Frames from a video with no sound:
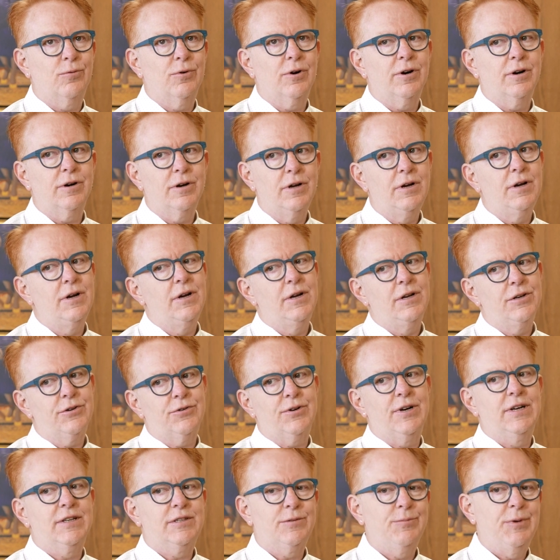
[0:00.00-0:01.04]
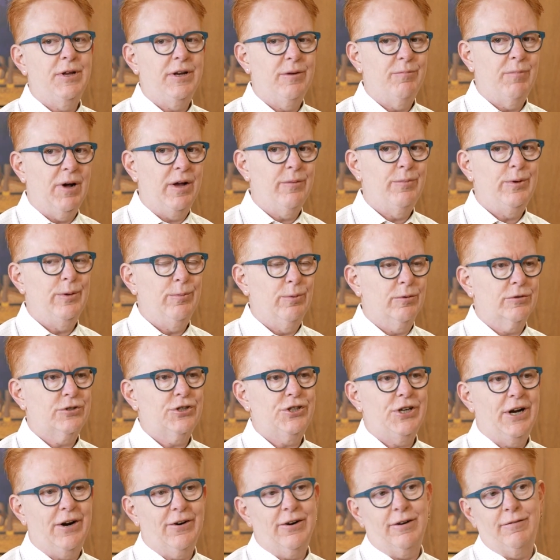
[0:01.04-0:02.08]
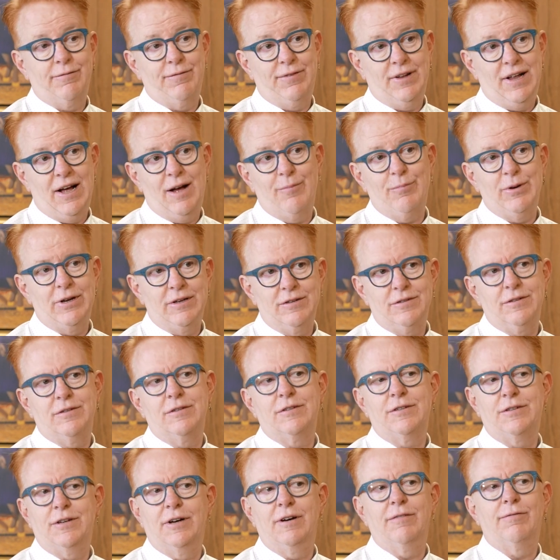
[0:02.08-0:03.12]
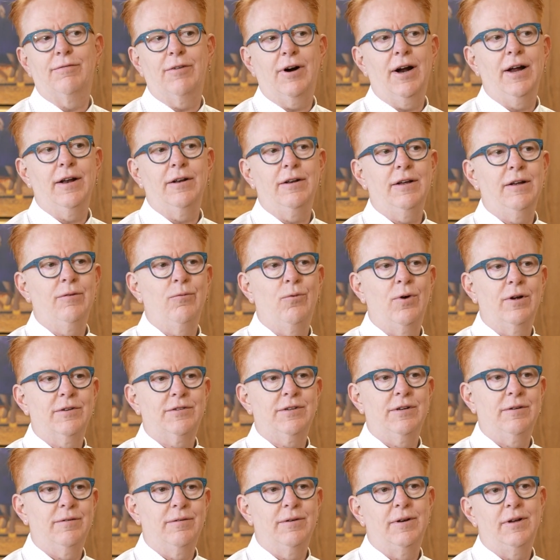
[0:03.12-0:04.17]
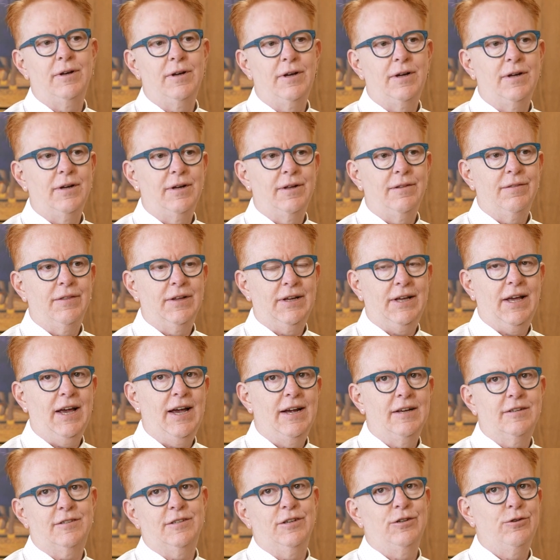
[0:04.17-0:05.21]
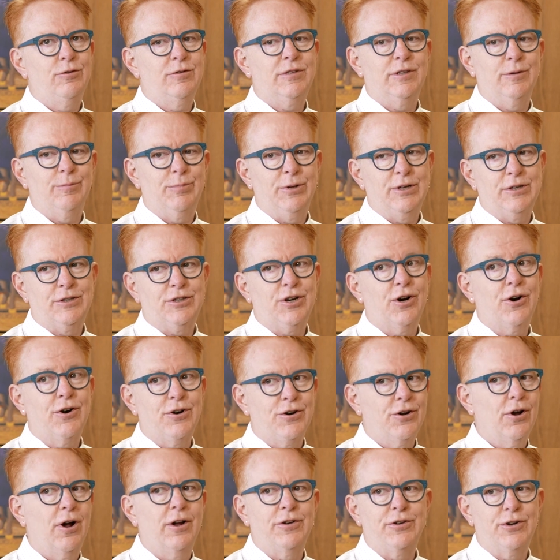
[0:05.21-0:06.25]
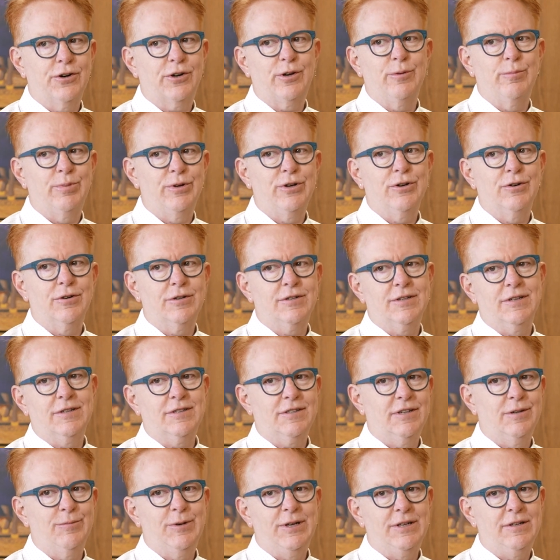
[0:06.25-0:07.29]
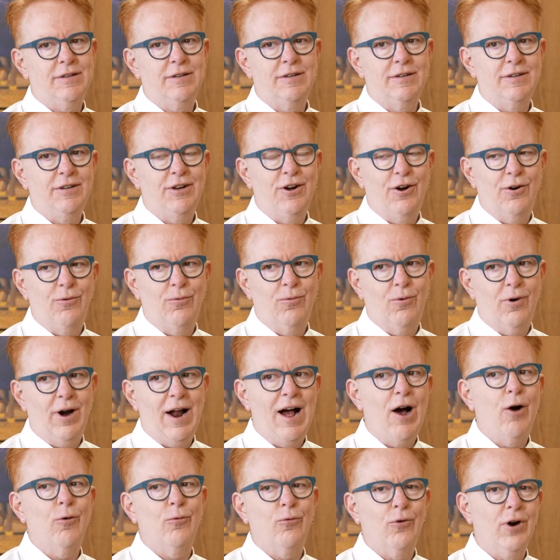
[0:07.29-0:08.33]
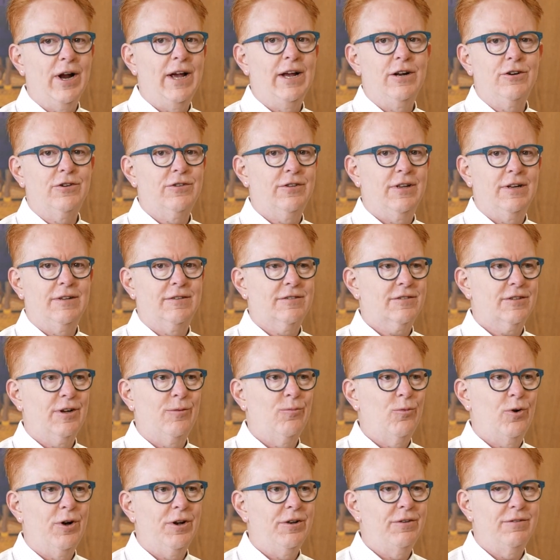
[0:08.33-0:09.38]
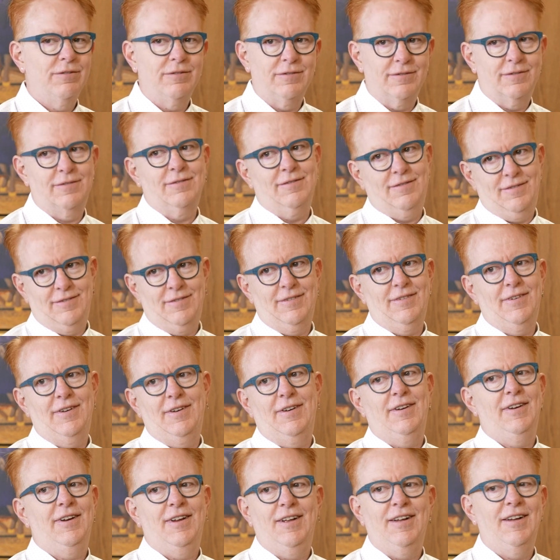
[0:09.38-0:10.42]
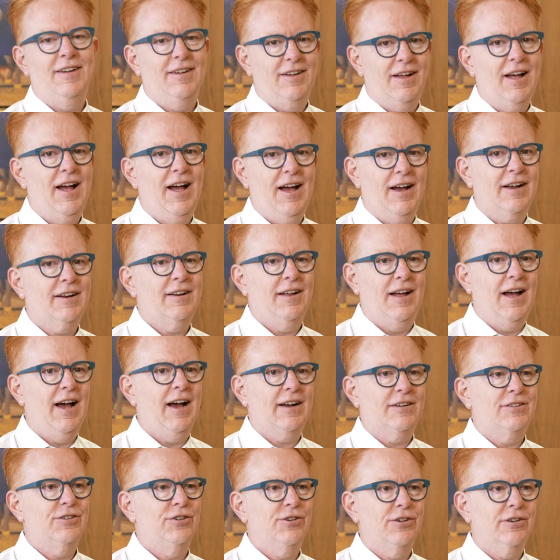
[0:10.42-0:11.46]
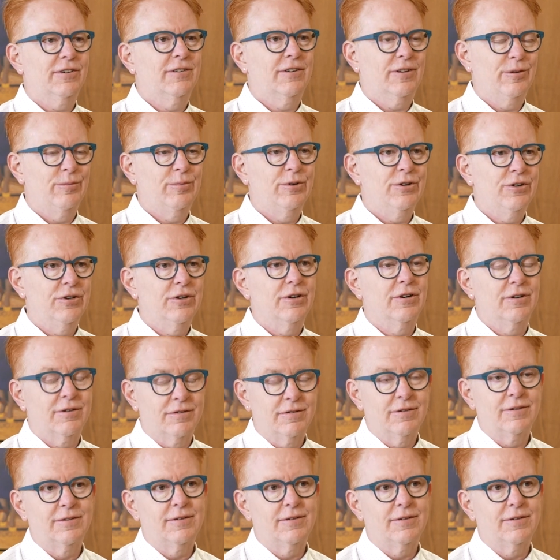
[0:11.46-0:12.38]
were transmitted by people sharing floppies and stuff, right? It wasn't the case that you simply turned on your computer system and, you know, were outraged that someone hacked your computer.